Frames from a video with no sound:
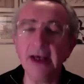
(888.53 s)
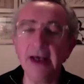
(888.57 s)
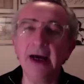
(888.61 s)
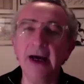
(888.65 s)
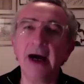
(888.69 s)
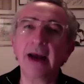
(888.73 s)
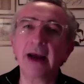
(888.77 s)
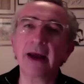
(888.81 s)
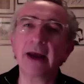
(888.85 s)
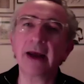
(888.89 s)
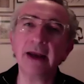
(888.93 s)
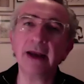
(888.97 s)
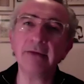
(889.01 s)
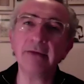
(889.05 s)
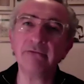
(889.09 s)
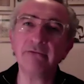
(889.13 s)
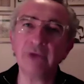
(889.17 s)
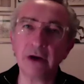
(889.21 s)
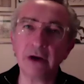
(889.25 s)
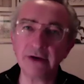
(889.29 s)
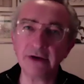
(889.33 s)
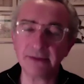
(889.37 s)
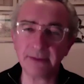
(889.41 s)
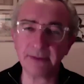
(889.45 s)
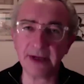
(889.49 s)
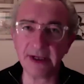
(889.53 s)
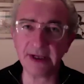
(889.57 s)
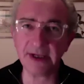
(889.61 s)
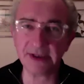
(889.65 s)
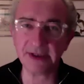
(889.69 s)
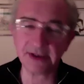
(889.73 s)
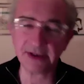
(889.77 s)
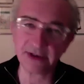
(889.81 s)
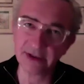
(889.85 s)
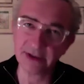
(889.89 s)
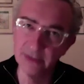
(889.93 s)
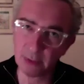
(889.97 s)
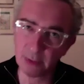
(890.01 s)
And I wrote a piece,
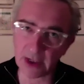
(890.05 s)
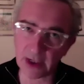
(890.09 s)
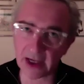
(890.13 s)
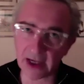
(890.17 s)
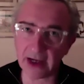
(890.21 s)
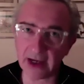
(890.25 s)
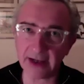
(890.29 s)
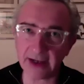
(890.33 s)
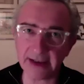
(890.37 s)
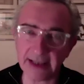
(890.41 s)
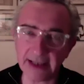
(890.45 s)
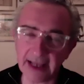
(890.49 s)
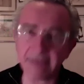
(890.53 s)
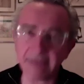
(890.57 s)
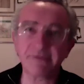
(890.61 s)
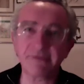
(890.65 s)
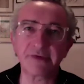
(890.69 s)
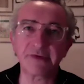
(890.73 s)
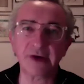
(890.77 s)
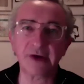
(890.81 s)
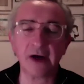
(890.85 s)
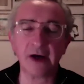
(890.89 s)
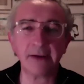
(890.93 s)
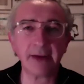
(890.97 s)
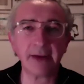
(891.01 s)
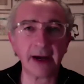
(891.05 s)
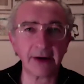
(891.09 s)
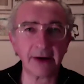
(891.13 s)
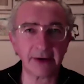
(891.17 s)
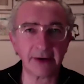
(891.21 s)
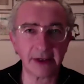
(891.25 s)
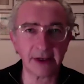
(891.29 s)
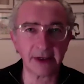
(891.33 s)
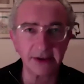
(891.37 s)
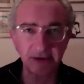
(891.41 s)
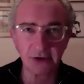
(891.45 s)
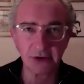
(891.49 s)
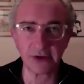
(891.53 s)
this is when I left Time Out and
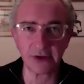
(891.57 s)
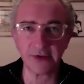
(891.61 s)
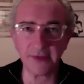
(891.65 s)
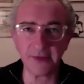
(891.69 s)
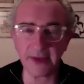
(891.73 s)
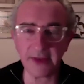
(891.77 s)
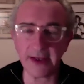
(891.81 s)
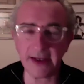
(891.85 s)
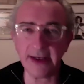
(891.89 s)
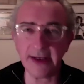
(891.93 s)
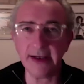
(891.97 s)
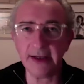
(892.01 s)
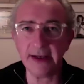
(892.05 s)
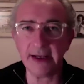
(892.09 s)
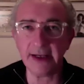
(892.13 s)
I joined The